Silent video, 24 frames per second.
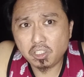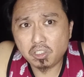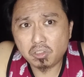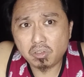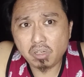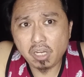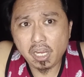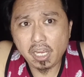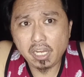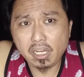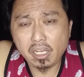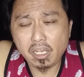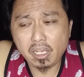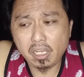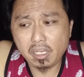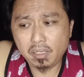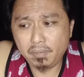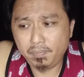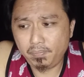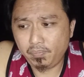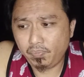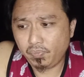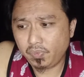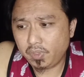you
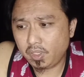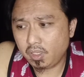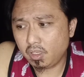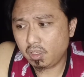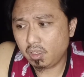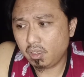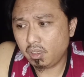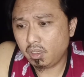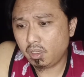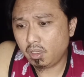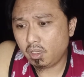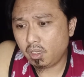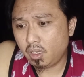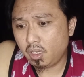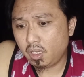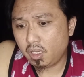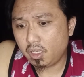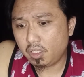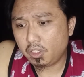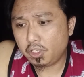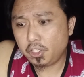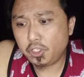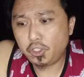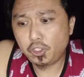created?
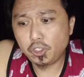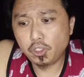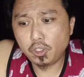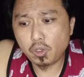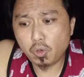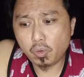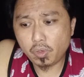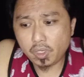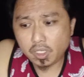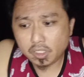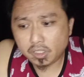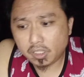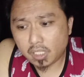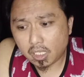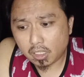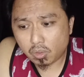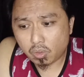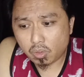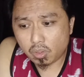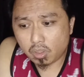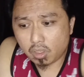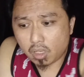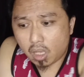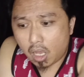Did you notice
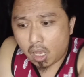that